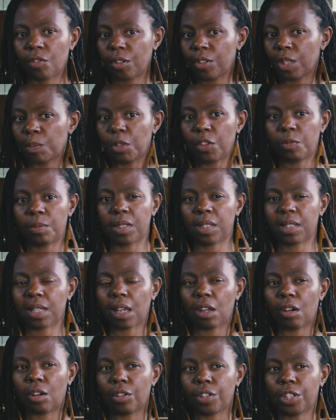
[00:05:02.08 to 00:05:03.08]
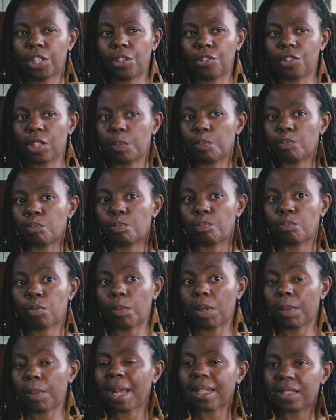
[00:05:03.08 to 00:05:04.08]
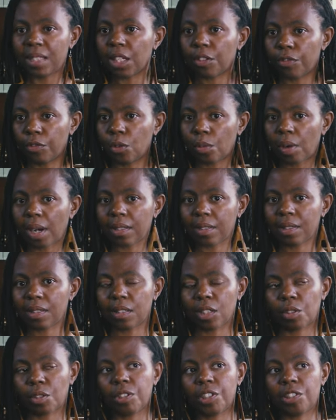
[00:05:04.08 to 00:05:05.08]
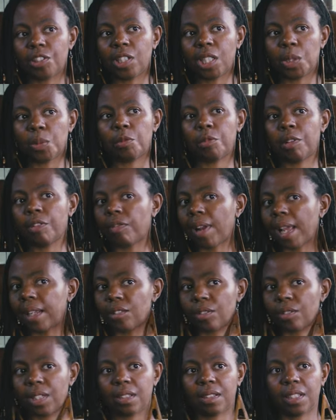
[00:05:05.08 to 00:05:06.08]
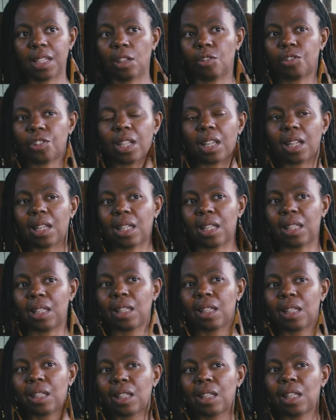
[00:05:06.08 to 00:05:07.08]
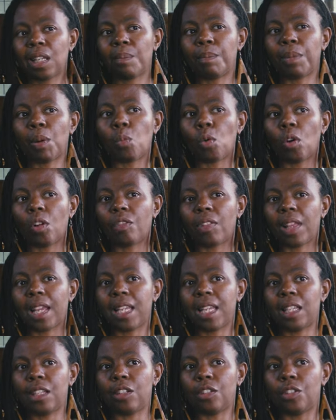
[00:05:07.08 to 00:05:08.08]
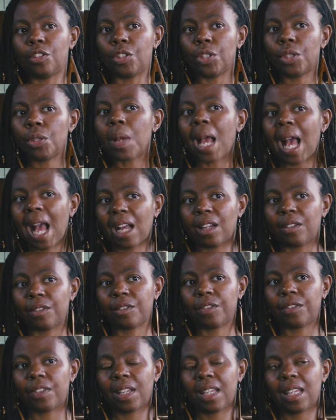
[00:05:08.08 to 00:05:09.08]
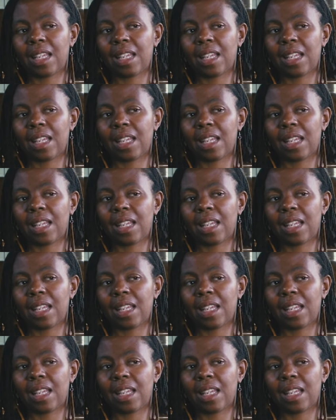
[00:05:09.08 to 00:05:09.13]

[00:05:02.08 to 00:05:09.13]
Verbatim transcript: those movements that are hugely problematic for us as Christians when we reflect on it theologically. But what they do have